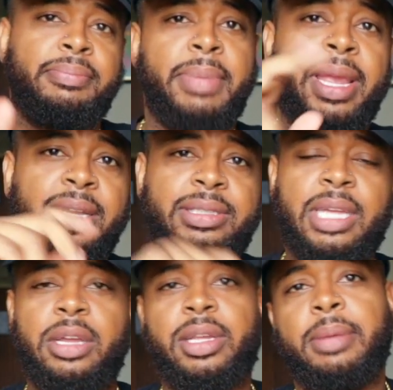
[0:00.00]
Megan Thee
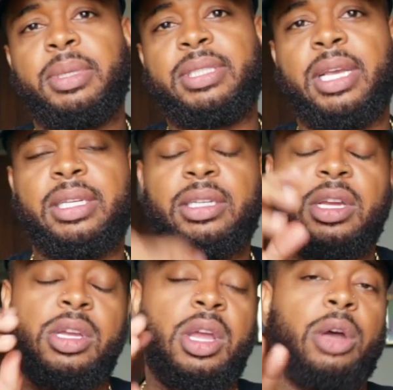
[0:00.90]
Stallion came in
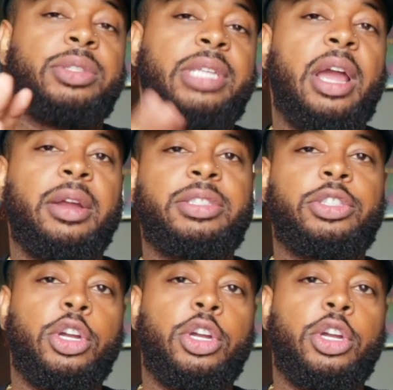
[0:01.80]
second, Osiris